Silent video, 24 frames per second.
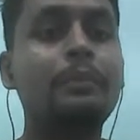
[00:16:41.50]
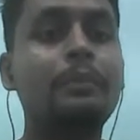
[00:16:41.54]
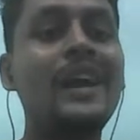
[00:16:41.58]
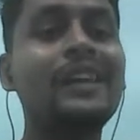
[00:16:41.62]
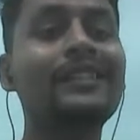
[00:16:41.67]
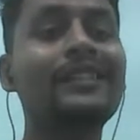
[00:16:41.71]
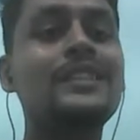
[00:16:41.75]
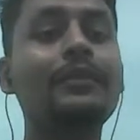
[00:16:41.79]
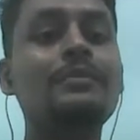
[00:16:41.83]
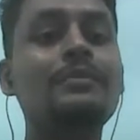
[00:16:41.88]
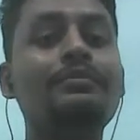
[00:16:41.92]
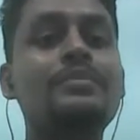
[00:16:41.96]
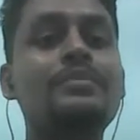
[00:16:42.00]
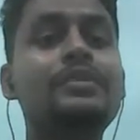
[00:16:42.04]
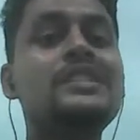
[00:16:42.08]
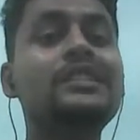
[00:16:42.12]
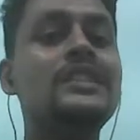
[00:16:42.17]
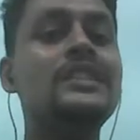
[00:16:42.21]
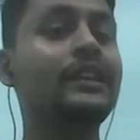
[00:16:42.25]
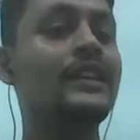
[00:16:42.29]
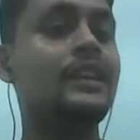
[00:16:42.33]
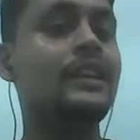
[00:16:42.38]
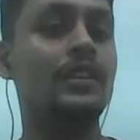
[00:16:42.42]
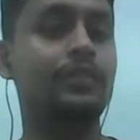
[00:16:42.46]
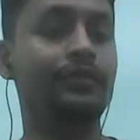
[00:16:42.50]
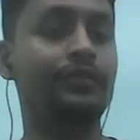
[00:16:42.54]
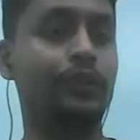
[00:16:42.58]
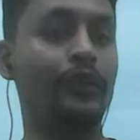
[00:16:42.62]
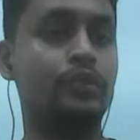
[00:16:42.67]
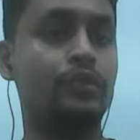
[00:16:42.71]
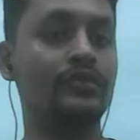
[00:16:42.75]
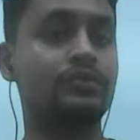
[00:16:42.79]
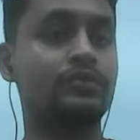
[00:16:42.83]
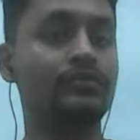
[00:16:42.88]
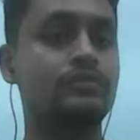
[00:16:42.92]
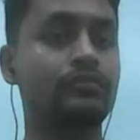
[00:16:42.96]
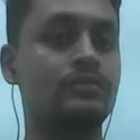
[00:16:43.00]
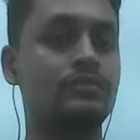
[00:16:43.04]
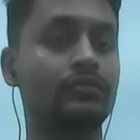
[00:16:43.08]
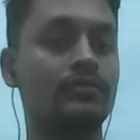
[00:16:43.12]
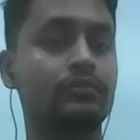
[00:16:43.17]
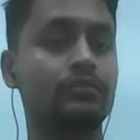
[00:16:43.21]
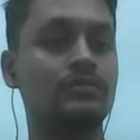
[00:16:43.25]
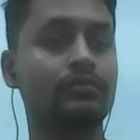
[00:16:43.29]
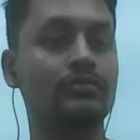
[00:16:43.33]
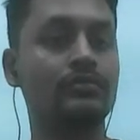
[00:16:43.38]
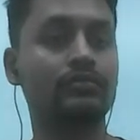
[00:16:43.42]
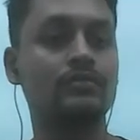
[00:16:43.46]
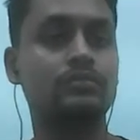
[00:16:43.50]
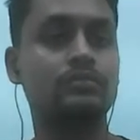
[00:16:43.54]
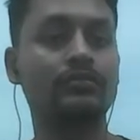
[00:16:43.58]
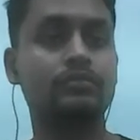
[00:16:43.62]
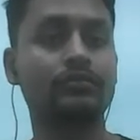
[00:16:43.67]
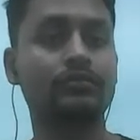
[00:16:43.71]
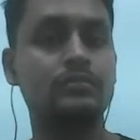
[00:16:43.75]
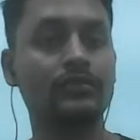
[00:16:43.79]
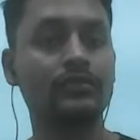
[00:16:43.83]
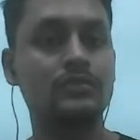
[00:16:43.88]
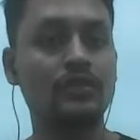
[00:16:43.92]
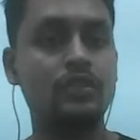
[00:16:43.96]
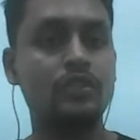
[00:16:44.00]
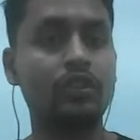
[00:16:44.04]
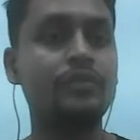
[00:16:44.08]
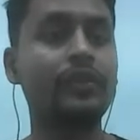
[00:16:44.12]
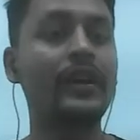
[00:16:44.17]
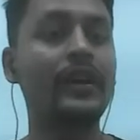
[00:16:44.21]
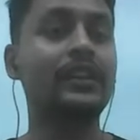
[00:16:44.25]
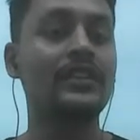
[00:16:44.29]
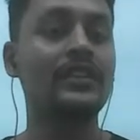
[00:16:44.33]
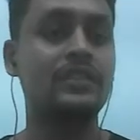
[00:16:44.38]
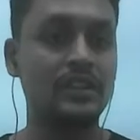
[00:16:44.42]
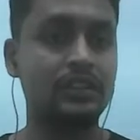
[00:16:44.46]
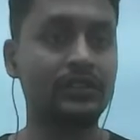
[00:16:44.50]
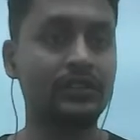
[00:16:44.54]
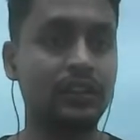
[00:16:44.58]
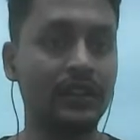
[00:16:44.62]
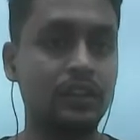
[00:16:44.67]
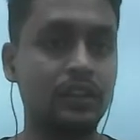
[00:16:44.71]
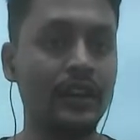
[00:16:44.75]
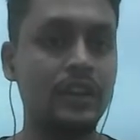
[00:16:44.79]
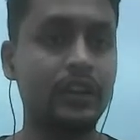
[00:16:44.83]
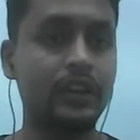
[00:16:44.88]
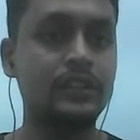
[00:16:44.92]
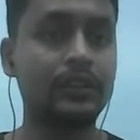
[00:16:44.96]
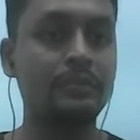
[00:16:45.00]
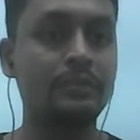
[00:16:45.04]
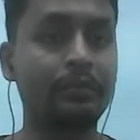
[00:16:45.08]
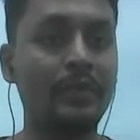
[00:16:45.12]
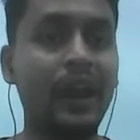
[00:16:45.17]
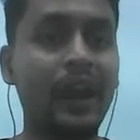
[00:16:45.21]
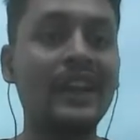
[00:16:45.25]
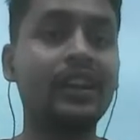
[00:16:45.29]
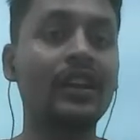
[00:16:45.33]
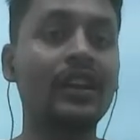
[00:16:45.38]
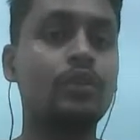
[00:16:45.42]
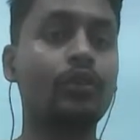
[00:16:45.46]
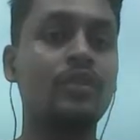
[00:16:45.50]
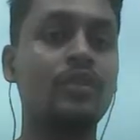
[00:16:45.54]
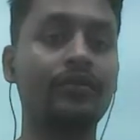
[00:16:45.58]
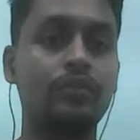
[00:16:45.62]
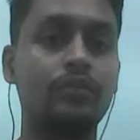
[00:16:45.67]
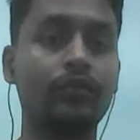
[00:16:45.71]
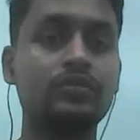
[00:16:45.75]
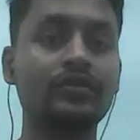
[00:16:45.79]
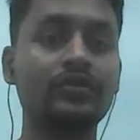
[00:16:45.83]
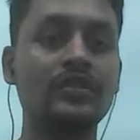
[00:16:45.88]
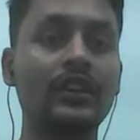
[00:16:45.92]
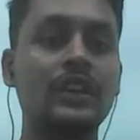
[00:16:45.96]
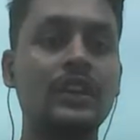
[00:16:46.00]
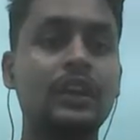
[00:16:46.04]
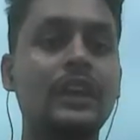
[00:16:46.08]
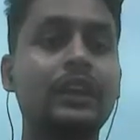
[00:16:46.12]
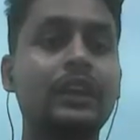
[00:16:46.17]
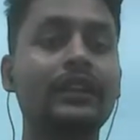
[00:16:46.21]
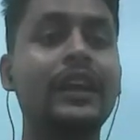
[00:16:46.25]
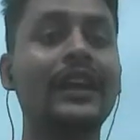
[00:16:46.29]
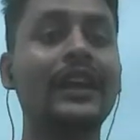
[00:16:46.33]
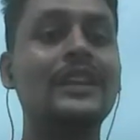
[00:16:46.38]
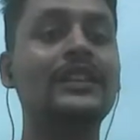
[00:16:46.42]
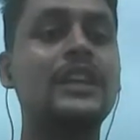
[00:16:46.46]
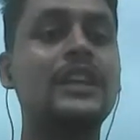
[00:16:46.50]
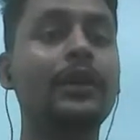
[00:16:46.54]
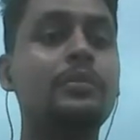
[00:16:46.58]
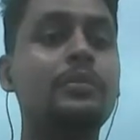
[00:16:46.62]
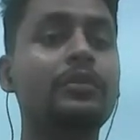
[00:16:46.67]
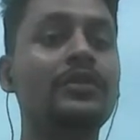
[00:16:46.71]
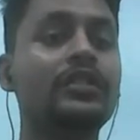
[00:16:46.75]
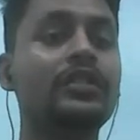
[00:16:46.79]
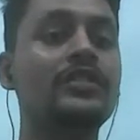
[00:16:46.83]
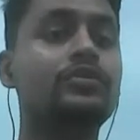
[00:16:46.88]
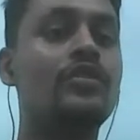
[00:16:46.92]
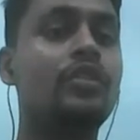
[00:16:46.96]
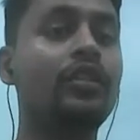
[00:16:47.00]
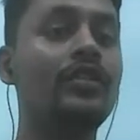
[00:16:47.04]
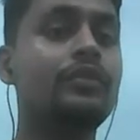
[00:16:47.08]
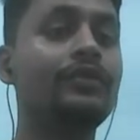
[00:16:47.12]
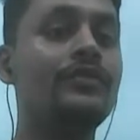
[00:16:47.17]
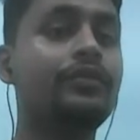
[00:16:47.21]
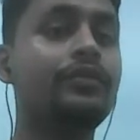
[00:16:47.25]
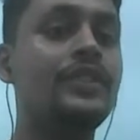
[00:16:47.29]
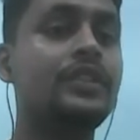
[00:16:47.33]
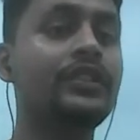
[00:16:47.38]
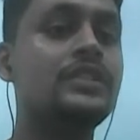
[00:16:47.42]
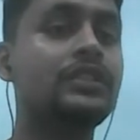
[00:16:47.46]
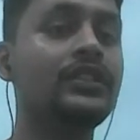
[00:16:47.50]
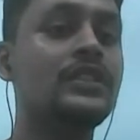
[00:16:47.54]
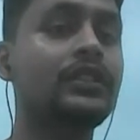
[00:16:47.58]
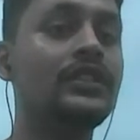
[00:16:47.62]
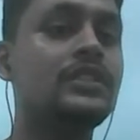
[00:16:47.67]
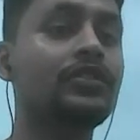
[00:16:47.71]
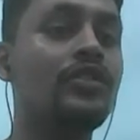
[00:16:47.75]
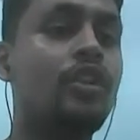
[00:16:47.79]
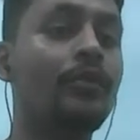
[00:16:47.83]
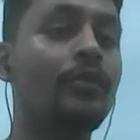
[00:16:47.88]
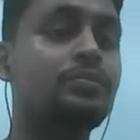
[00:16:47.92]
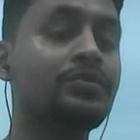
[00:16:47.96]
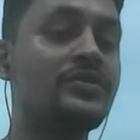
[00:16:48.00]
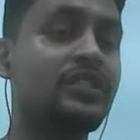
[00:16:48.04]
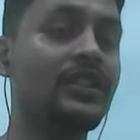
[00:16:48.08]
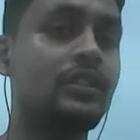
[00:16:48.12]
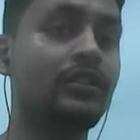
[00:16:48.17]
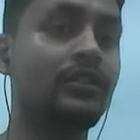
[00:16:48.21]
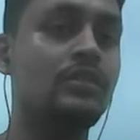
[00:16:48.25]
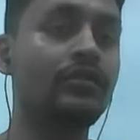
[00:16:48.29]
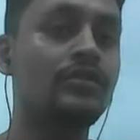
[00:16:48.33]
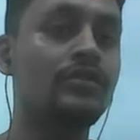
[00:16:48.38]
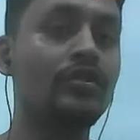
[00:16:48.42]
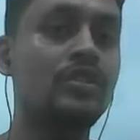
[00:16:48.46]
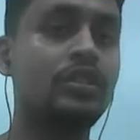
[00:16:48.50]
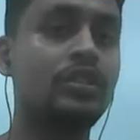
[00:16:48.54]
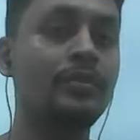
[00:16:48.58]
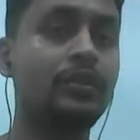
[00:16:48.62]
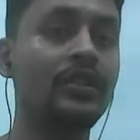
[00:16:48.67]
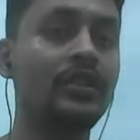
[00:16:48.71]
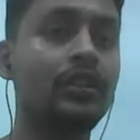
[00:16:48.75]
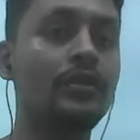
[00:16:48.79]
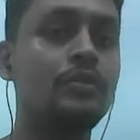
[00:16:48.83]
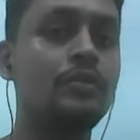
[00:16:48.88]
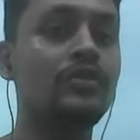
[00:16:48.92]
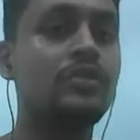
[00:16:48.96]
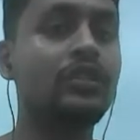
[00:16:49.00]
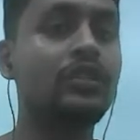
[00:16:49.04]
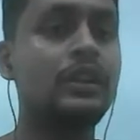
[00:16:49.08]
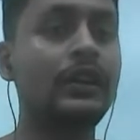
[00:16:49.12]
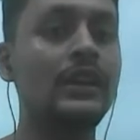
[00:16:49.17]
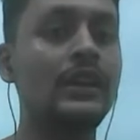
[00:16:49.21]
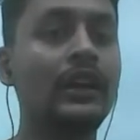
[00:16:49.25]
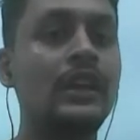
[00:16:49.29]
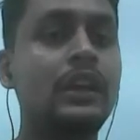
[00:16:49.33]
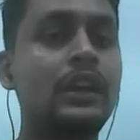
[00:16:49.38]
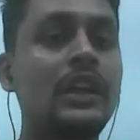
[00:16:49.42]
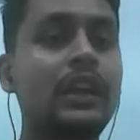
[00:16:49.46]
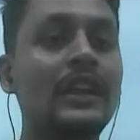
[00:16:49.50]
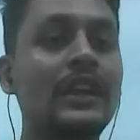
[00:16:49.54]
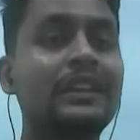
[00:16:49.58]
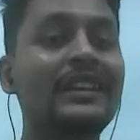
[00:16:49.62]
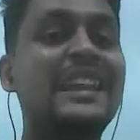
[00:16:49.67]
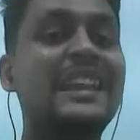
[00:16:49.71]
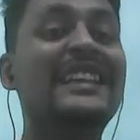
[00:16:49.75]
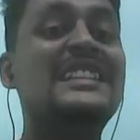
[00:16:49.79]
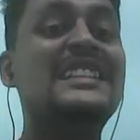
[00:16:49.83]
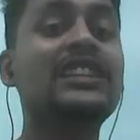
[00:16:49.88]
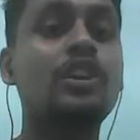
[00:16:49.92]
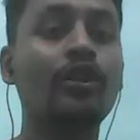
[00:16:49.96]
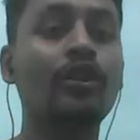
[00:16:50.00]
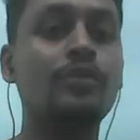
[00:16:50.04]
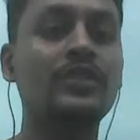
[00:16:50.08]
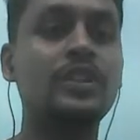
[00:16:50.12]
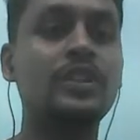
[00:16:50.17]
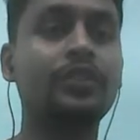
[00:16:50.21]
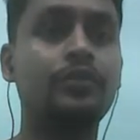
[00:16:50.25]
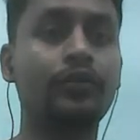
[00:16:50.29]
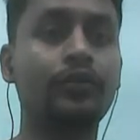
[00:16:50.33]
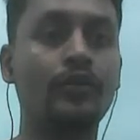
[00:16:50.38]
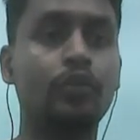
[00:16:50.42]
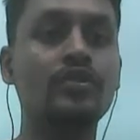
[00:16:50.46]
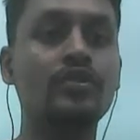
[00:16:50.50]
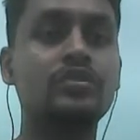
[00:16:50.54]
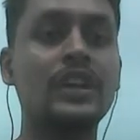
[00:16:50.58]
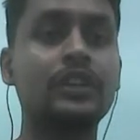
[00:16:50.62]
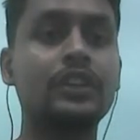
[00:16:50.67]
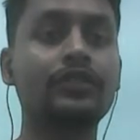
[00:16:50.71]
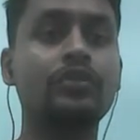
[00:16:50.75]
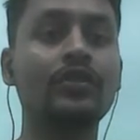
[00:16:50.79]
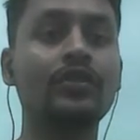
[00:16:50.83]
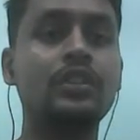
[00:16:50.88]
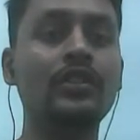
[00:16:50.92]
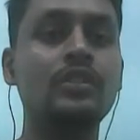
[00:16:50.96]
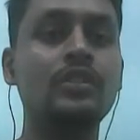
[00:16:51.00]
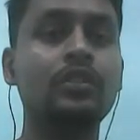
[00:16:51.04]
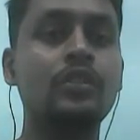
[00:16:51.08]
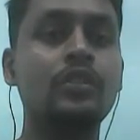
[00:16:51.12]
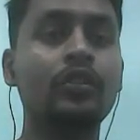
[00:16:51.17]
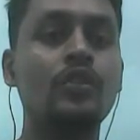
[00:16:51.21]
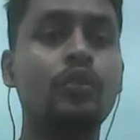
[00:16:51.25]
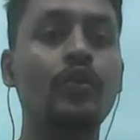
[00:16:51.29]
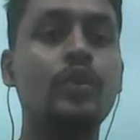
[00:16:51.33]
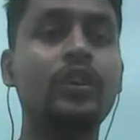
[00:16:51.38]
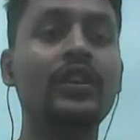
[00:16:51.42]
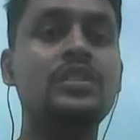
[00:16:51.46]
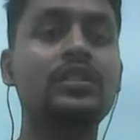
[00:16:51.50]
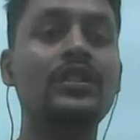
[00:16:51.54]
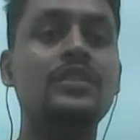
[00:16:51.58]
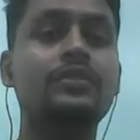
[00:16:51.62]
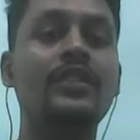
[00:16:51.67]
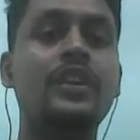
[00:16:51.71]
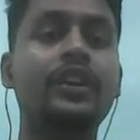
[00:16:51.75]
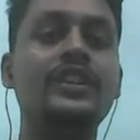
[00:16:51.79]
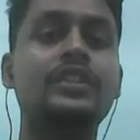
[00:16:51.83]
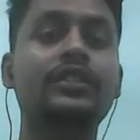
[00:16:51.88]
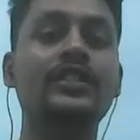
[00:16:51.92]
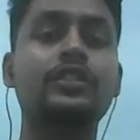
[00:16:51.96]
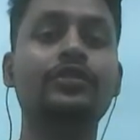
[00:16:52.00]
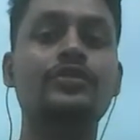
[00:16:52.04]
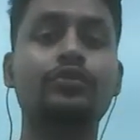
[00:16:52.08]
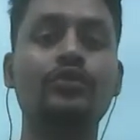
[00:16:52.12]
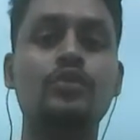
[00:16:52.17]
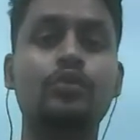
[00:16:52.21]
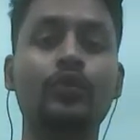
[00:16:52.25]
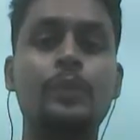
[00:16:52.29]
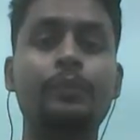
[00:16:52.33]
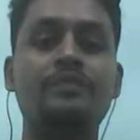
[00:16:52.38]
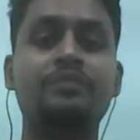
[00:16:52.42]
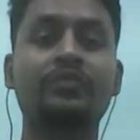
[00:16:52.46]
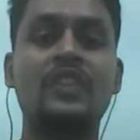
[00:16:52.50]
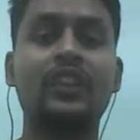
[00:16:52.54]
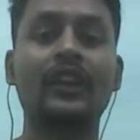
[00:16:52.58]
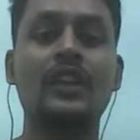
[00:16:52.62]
by some physical force of attraction, like the van der Waals force, that time it is called Physisorption. So depending upon the nature of the force, actually, we divide these two.